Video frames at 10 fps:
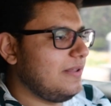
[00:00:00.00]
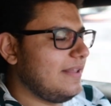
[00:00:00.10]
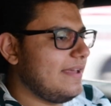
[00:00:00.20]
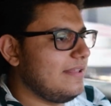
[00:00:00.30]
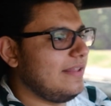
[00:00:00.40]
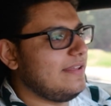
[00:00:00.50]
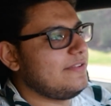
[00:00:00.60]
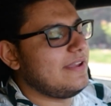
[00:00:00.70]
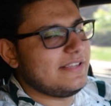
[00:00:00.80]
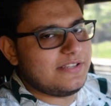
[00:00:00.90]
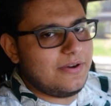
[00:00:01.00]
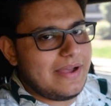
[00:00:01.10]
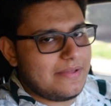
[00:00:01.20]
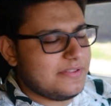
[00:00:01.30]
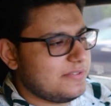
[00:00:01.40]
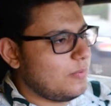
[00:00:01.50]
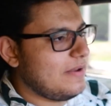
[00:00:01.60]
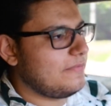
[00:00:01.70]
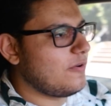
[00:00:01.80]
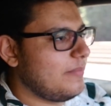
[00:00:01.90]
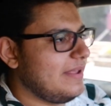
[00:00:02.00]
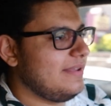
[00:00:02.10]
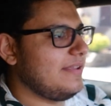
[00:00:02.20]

let you guys know how this went for me.